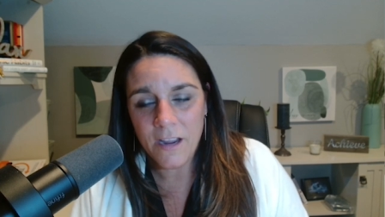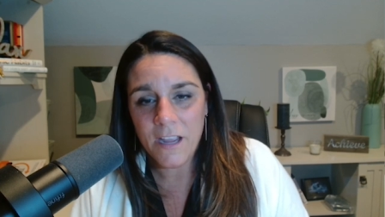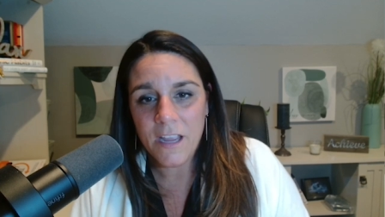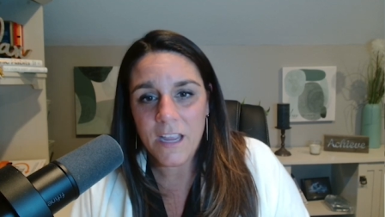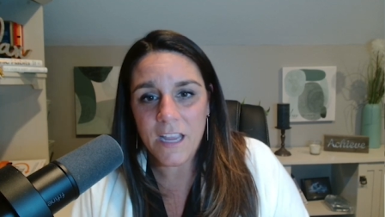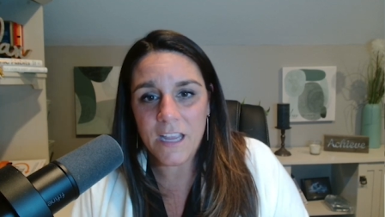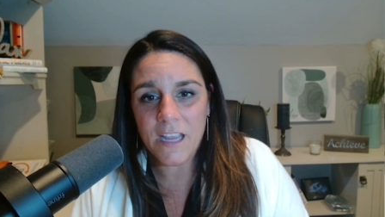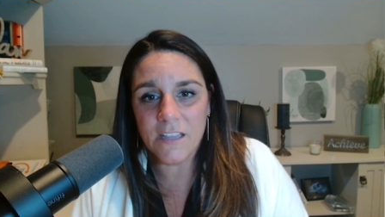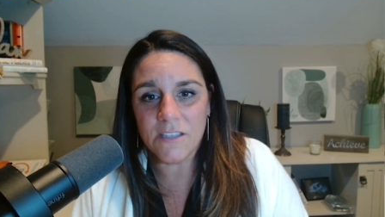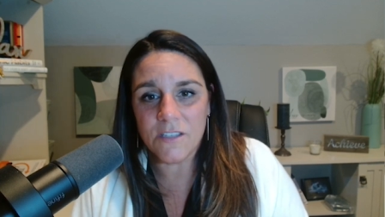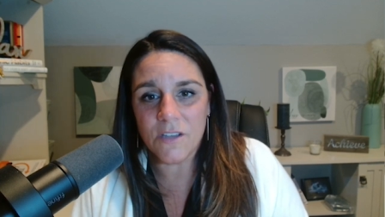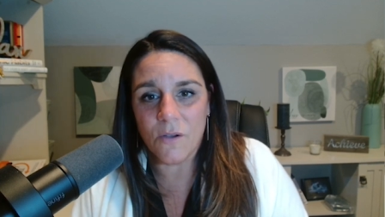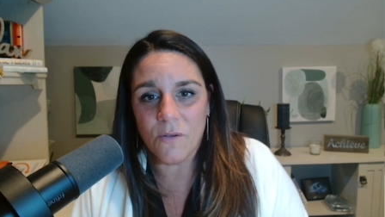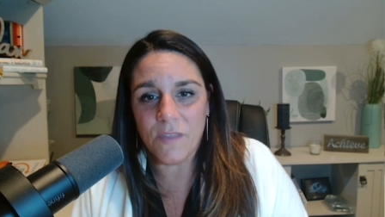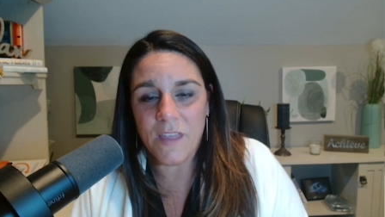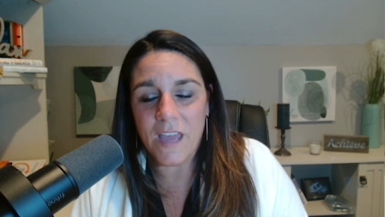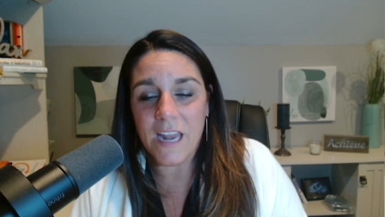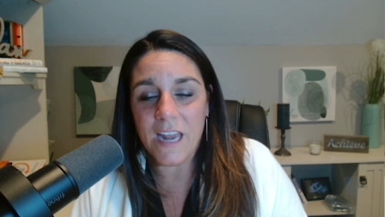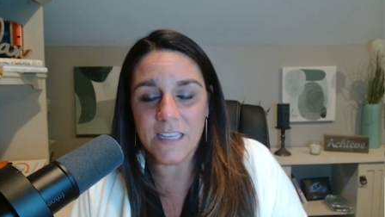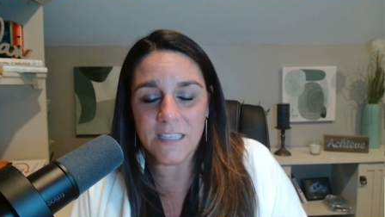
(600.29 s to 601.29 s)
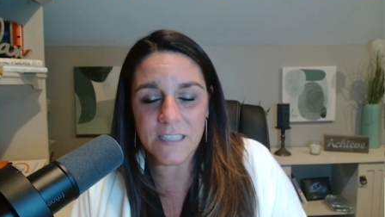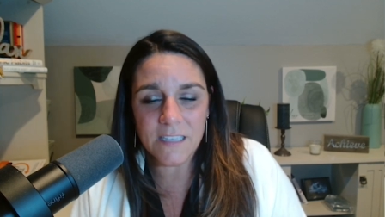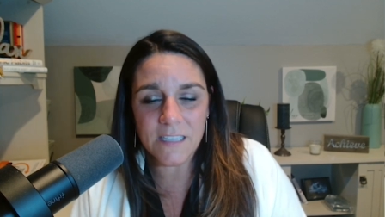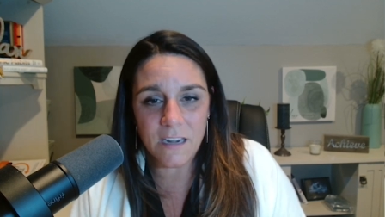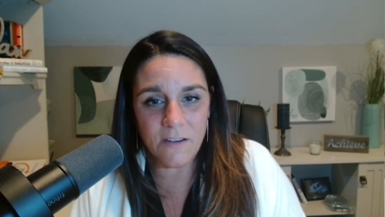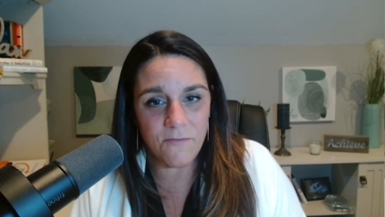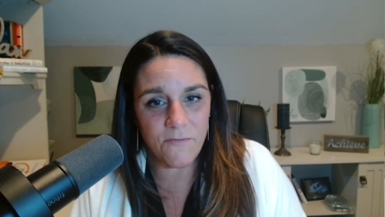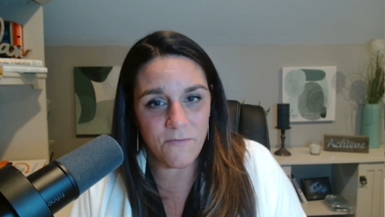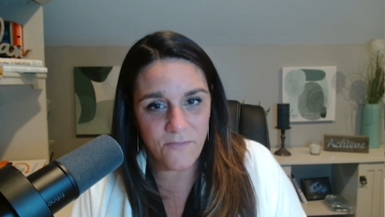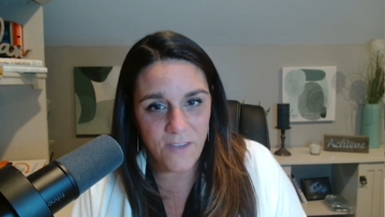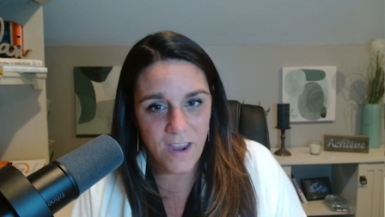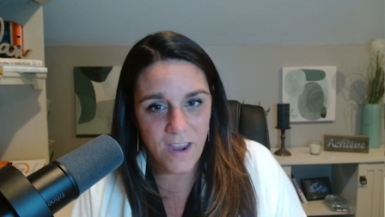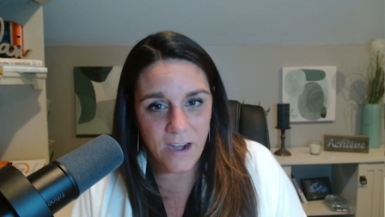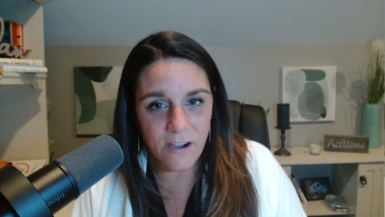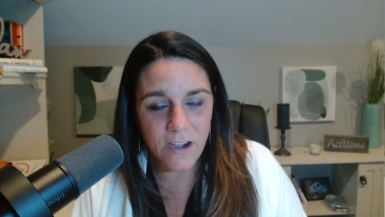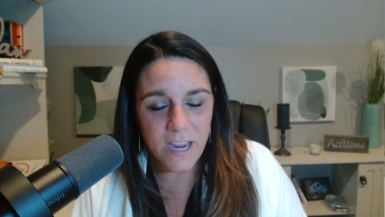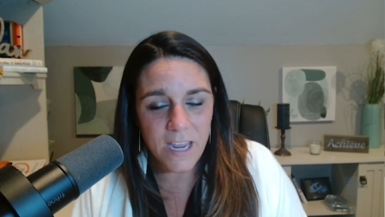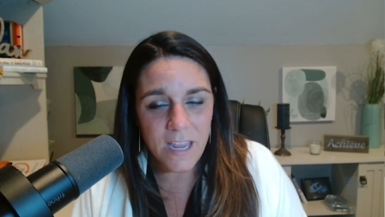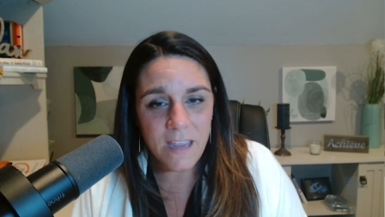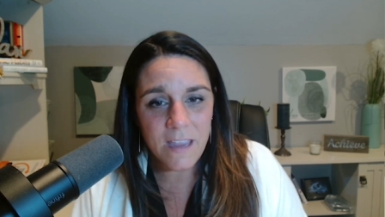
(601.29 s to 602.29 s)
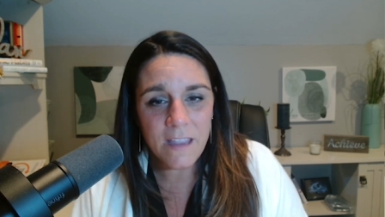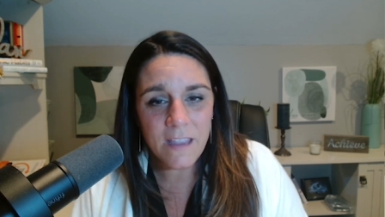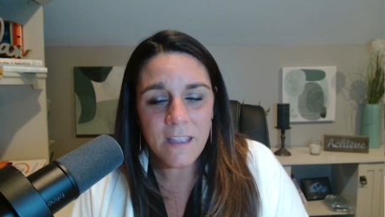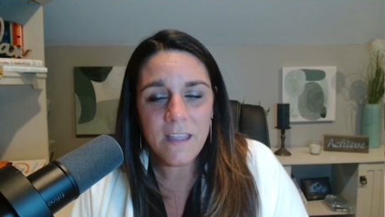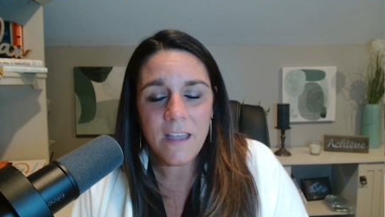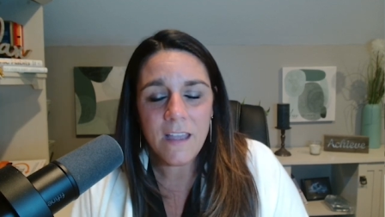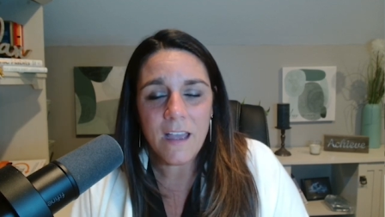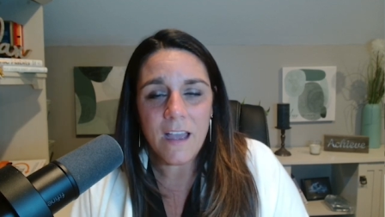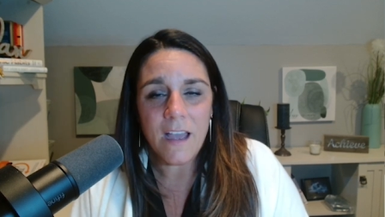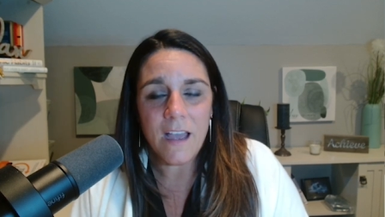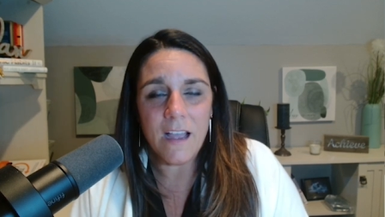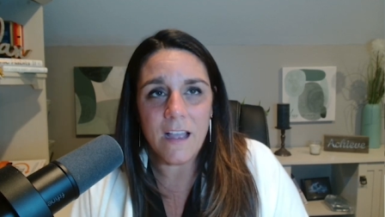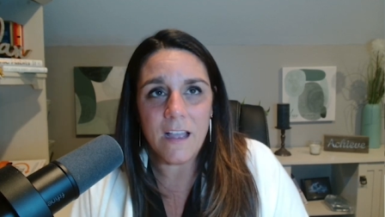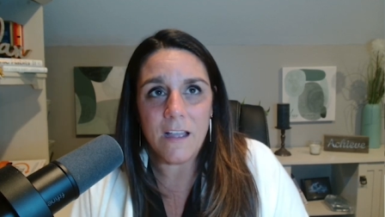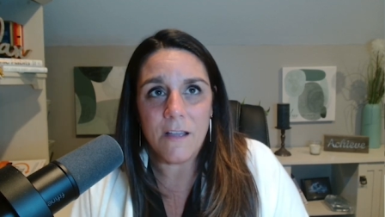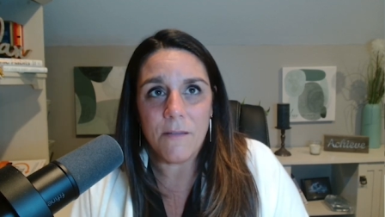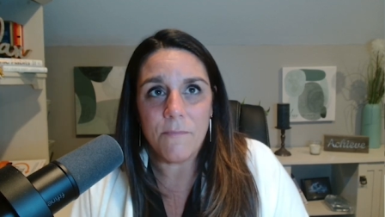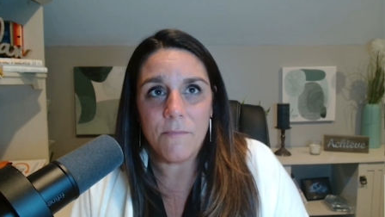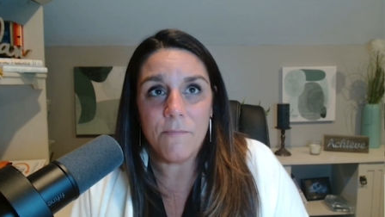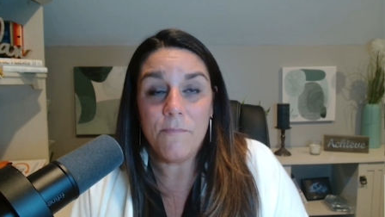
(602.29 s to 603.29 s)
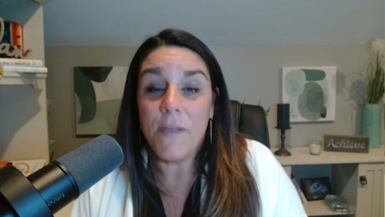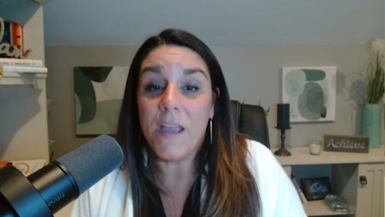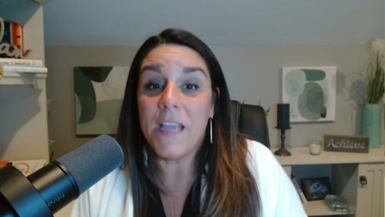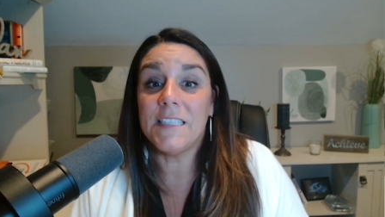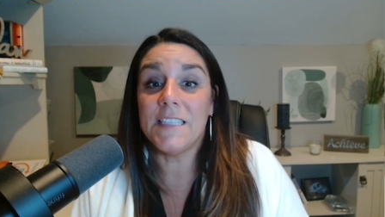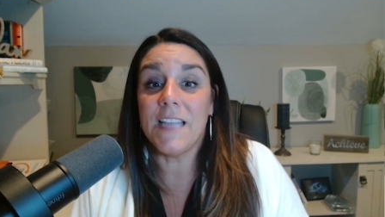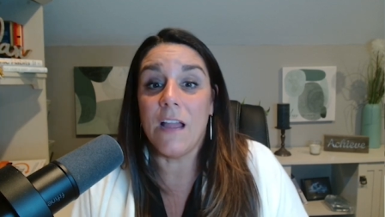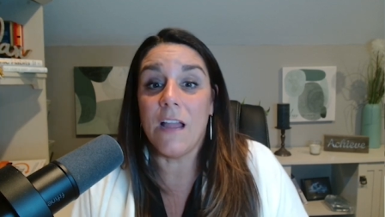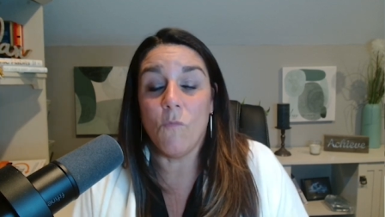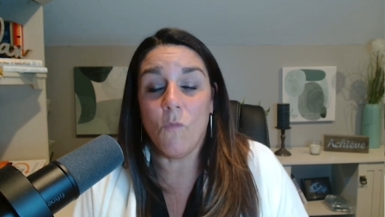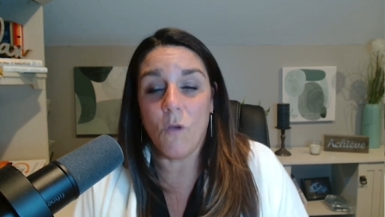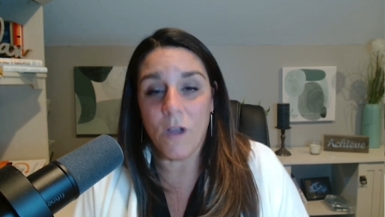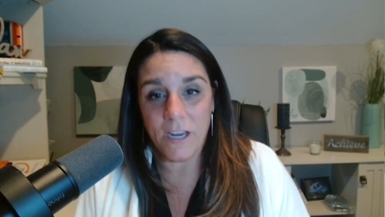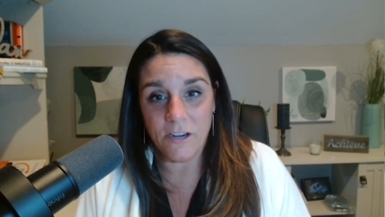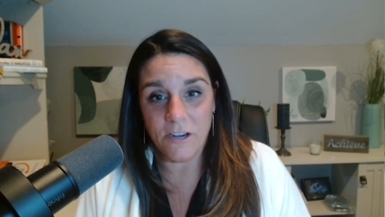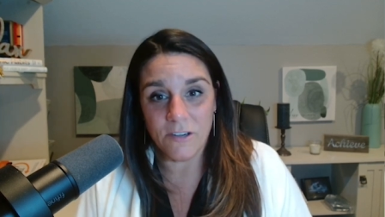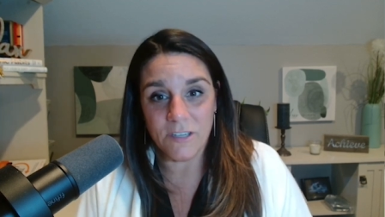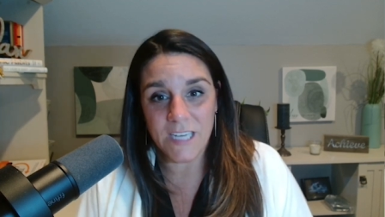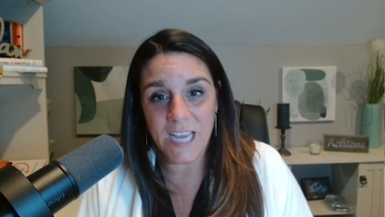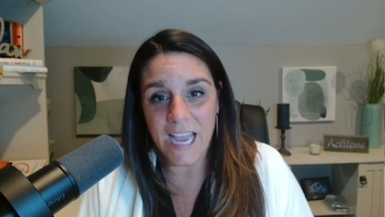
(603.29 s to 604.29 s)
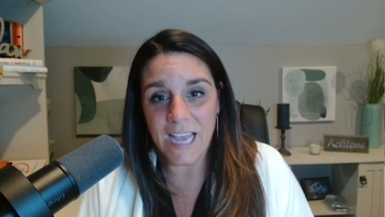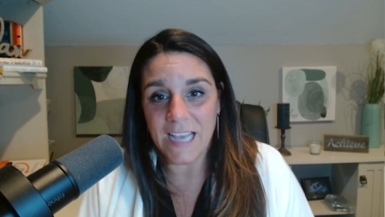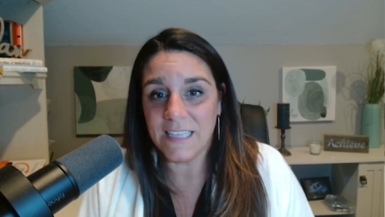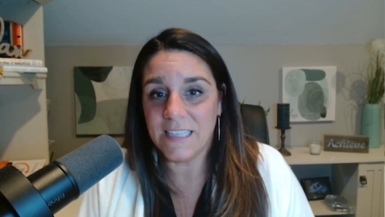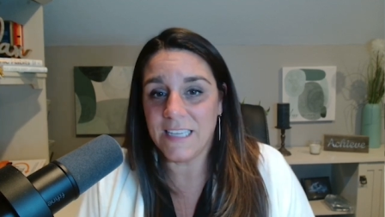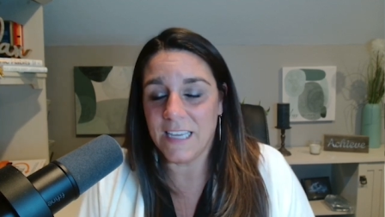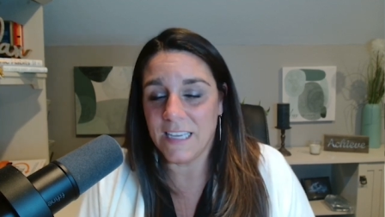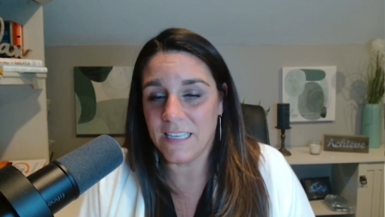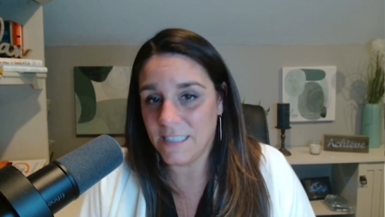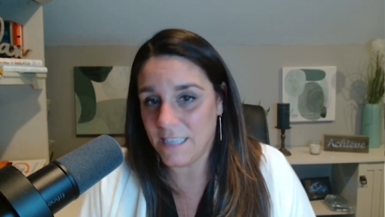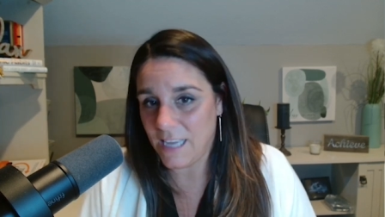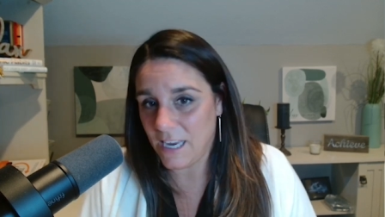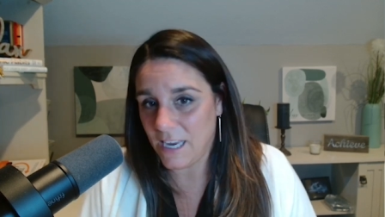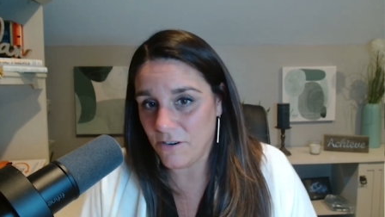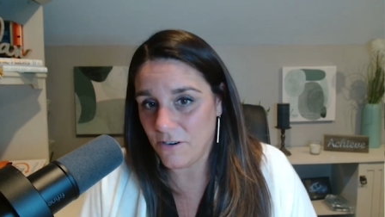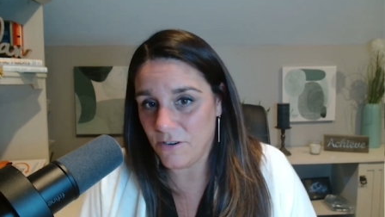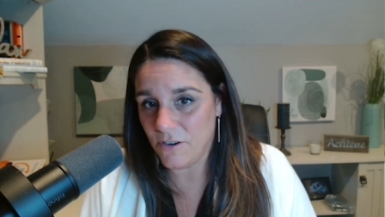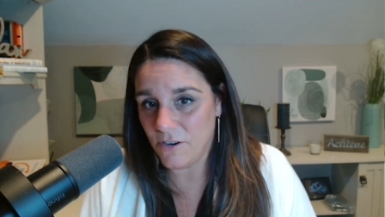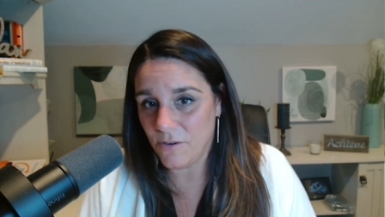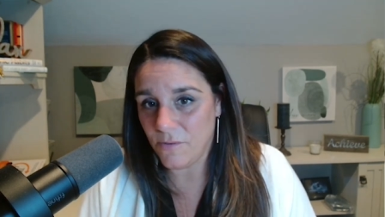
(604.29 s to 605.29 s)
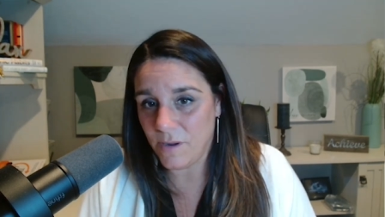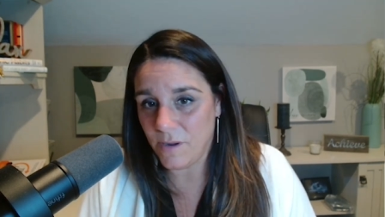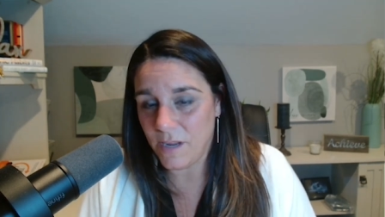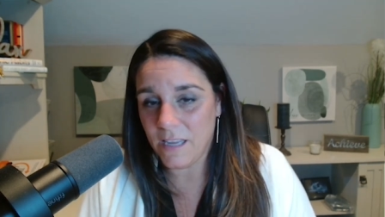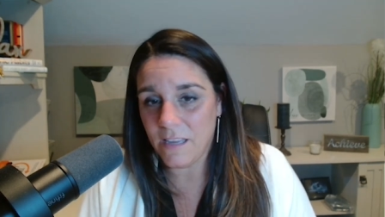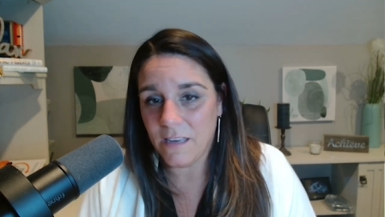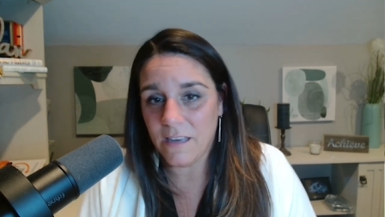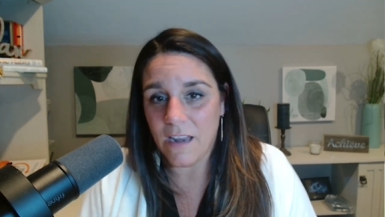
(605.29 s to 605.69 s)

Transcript: Mm-hmm. And so that is going to vary um, based on what your task is that you're doing.